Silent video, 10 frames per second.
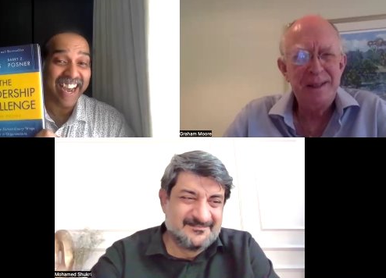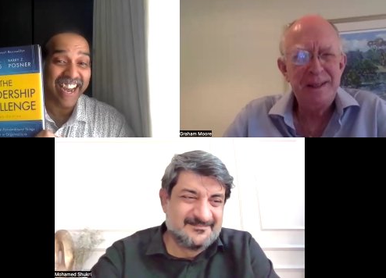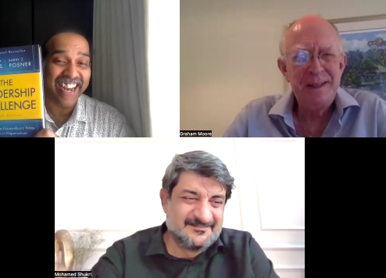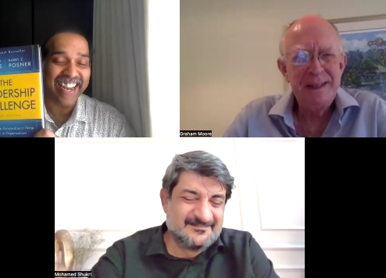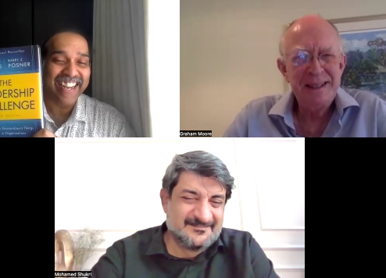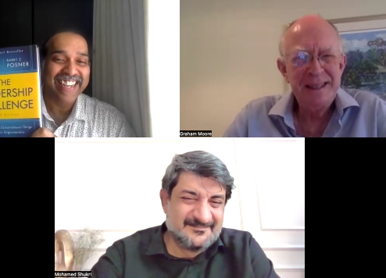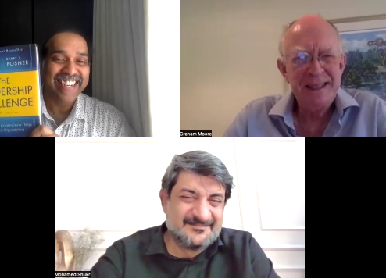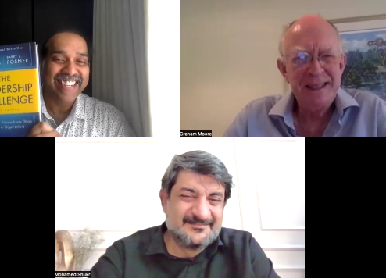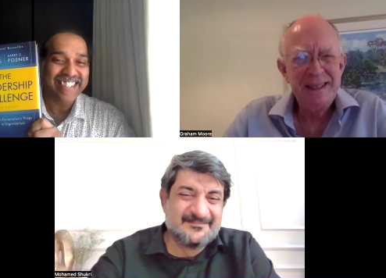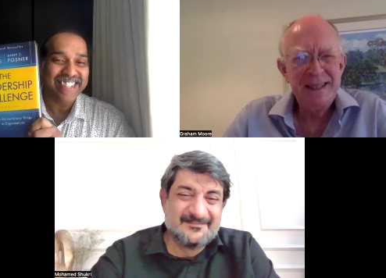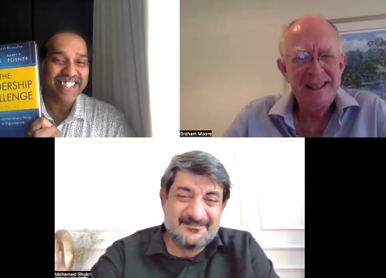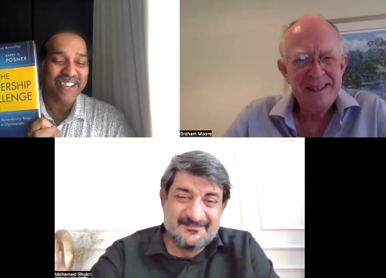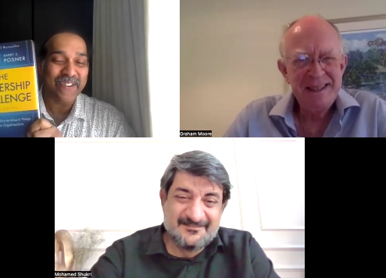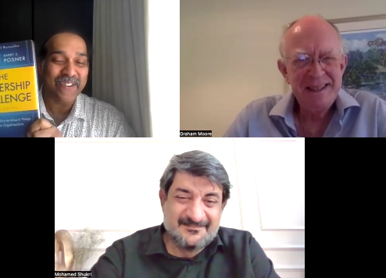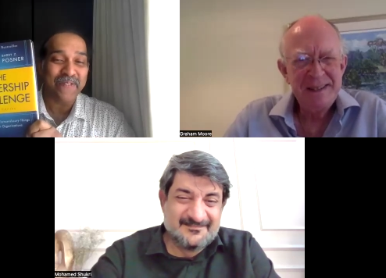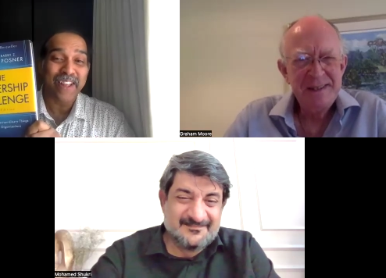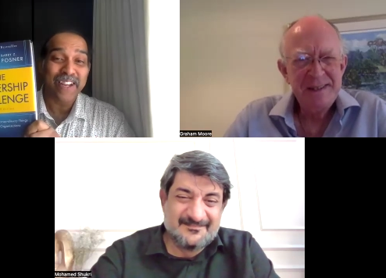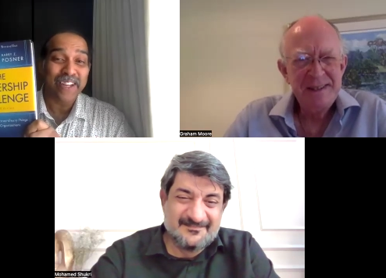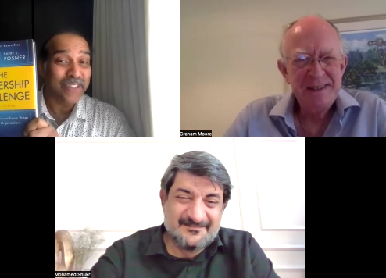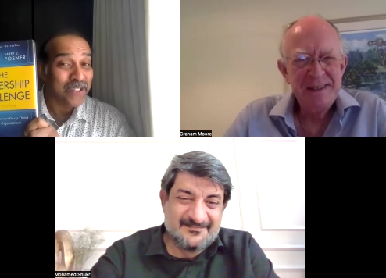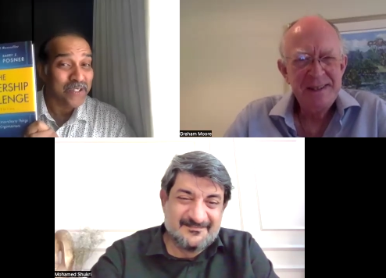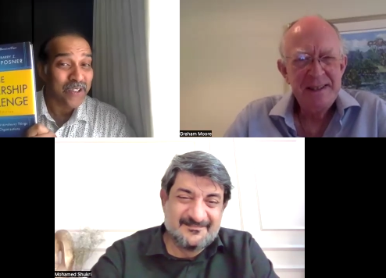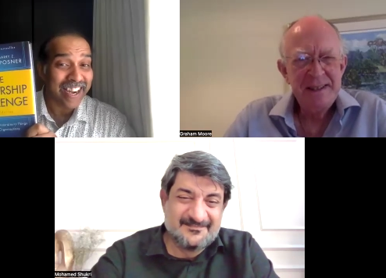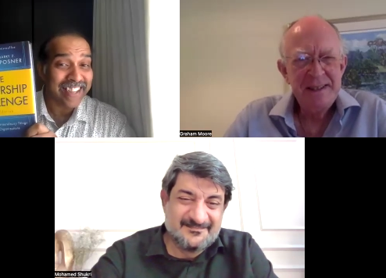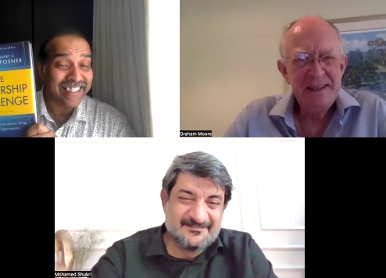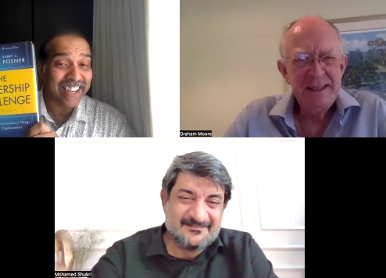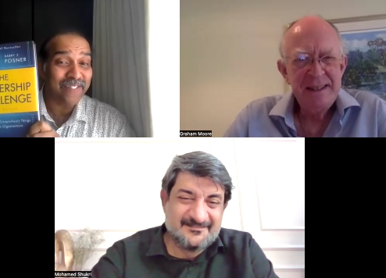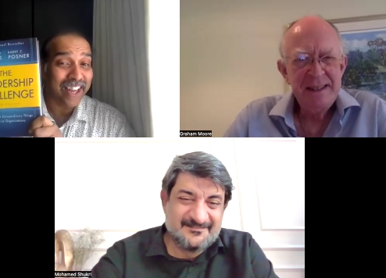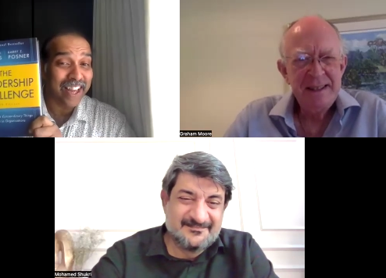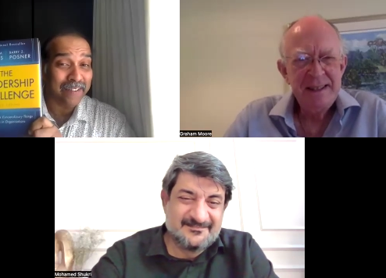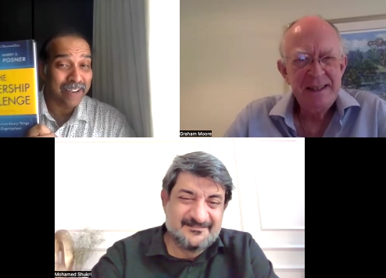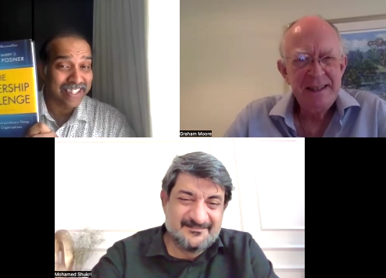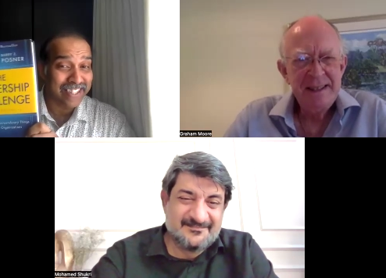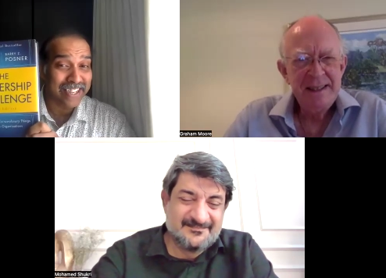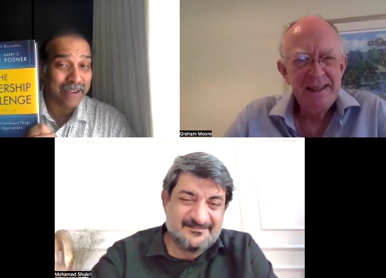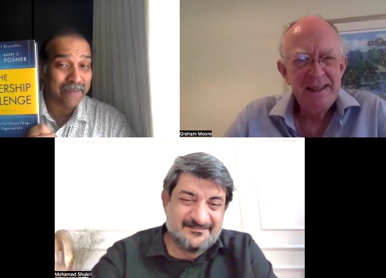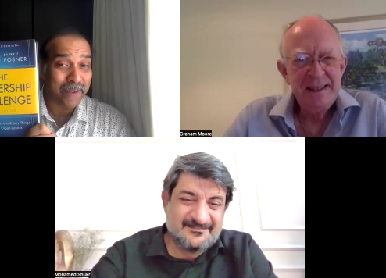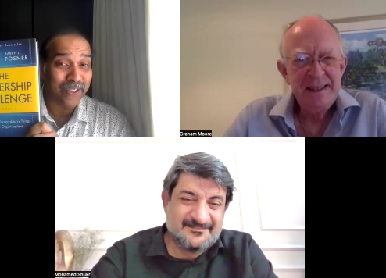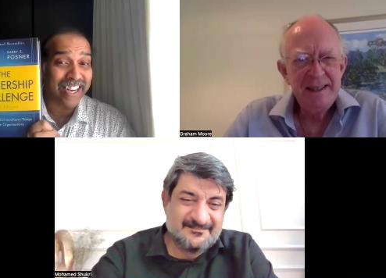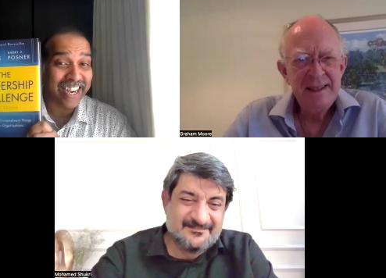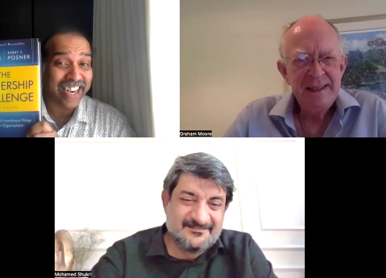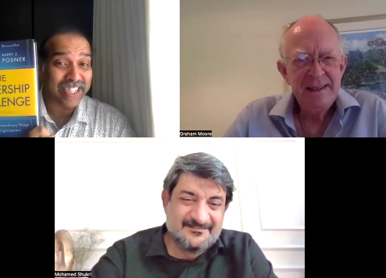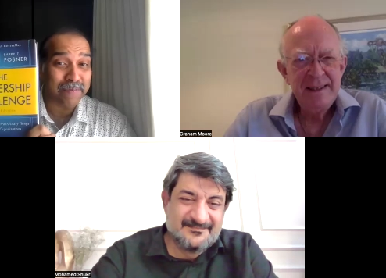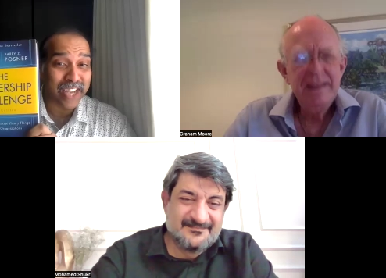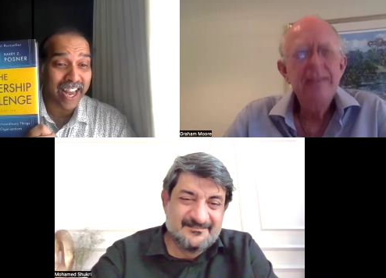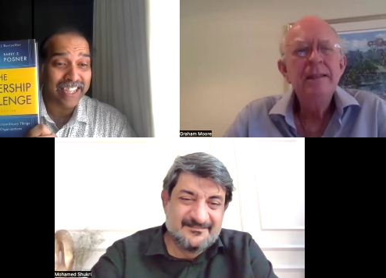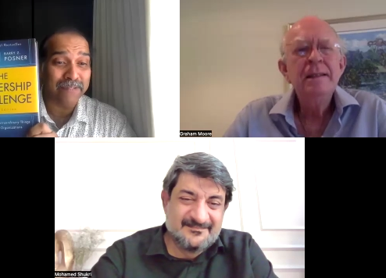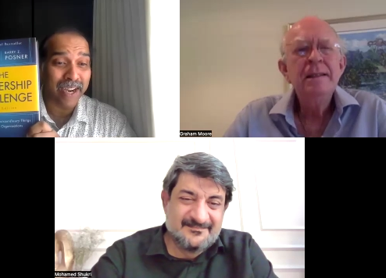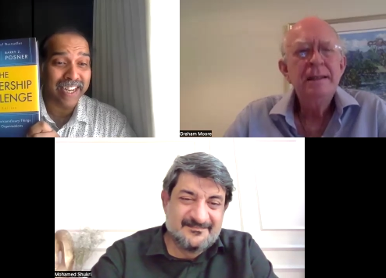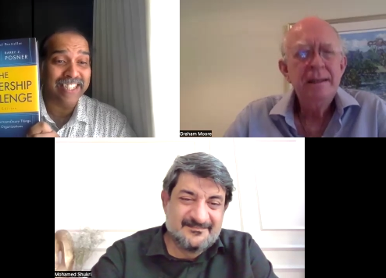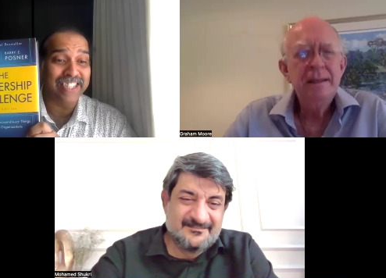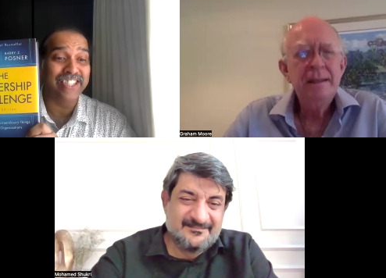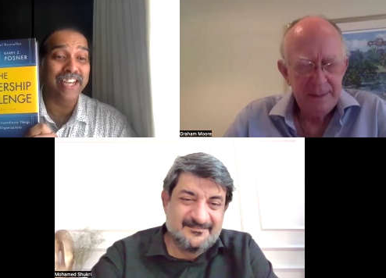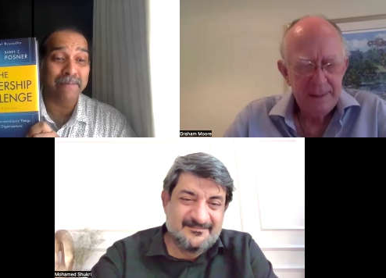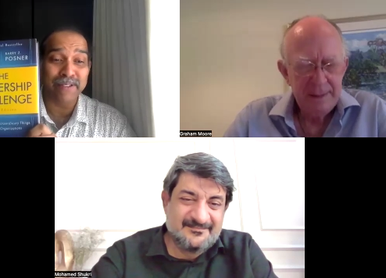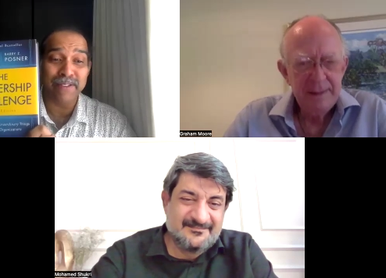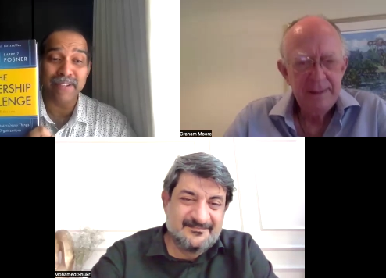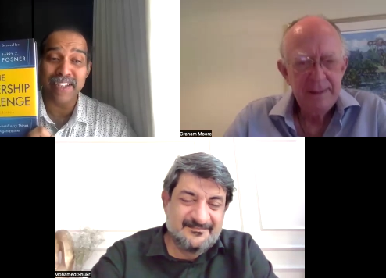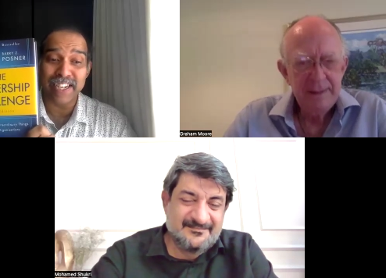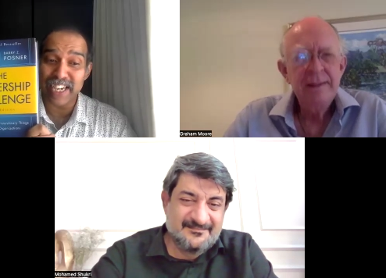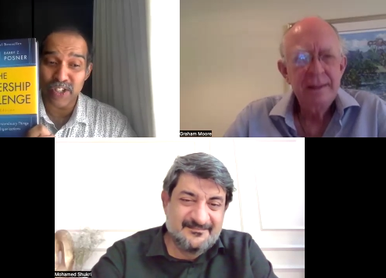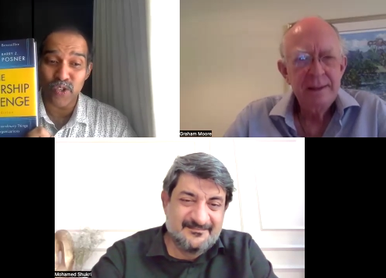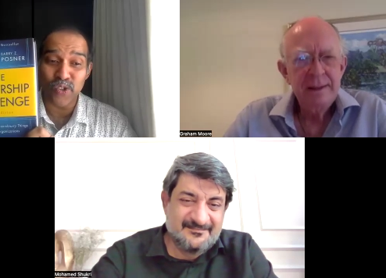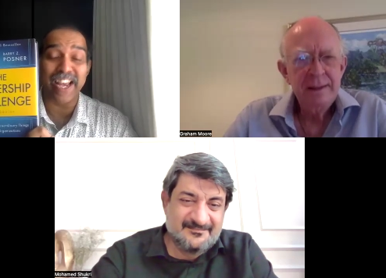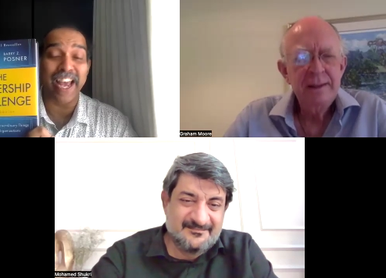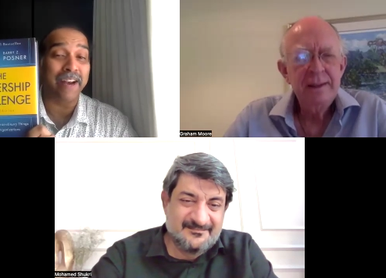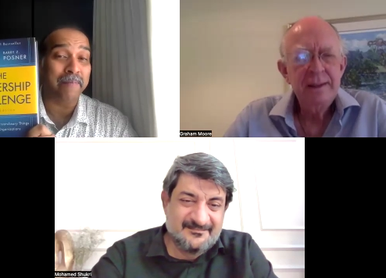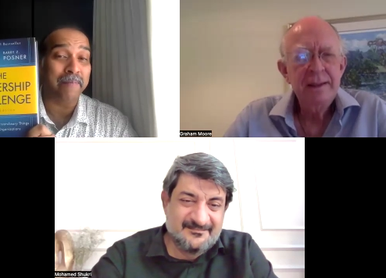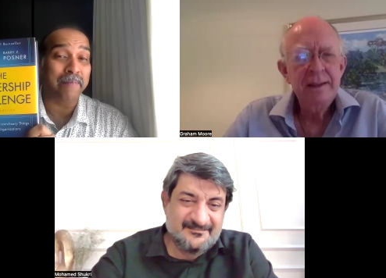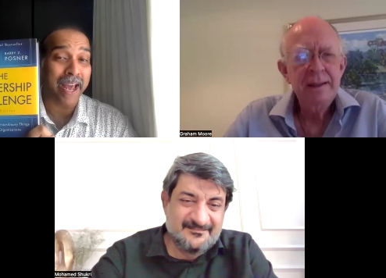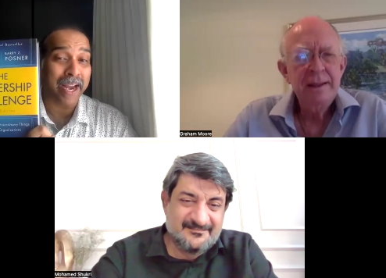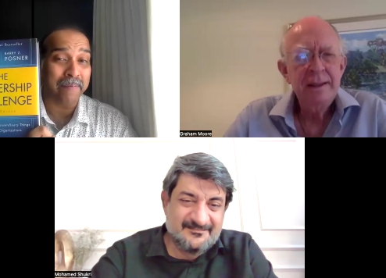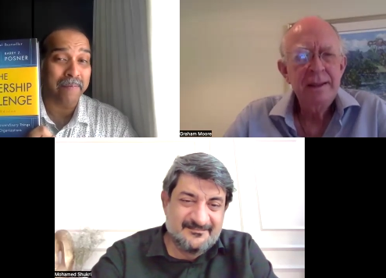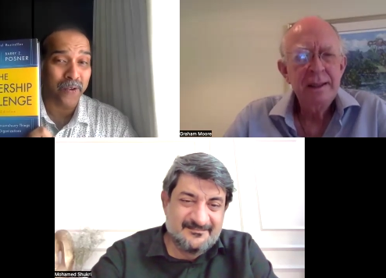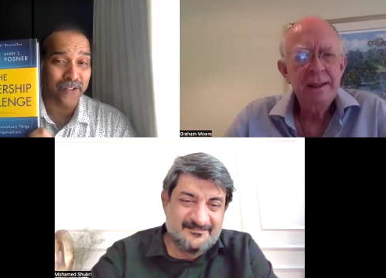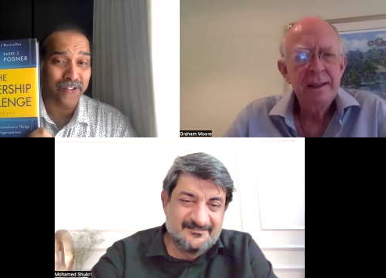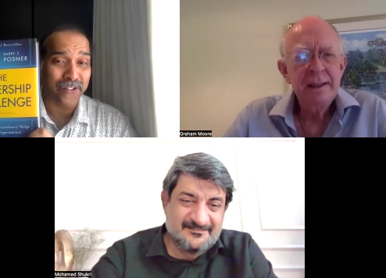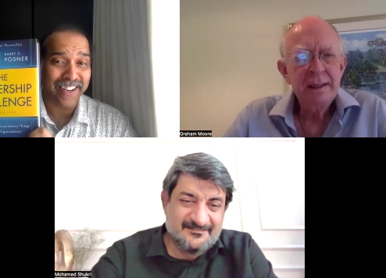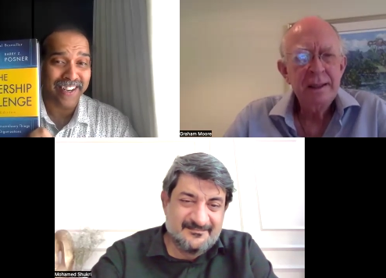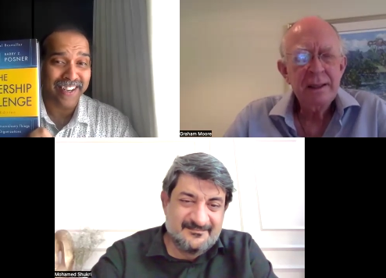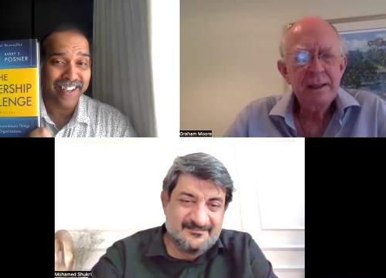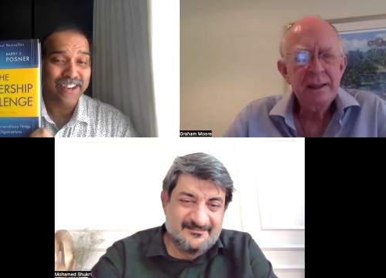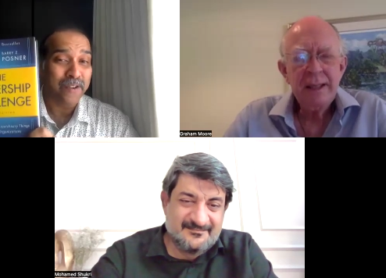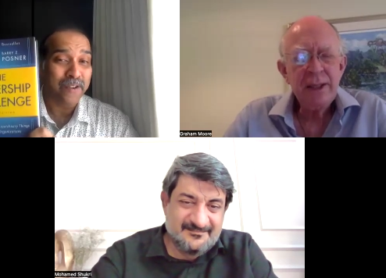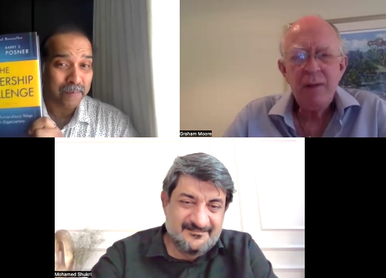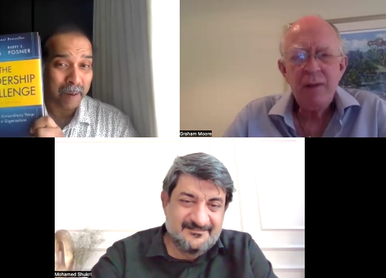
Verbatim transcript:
Speaker 1: yeah. So those who are listening, we are discussing about the leadership challenge by James Kouzes and Barry Posner, That's published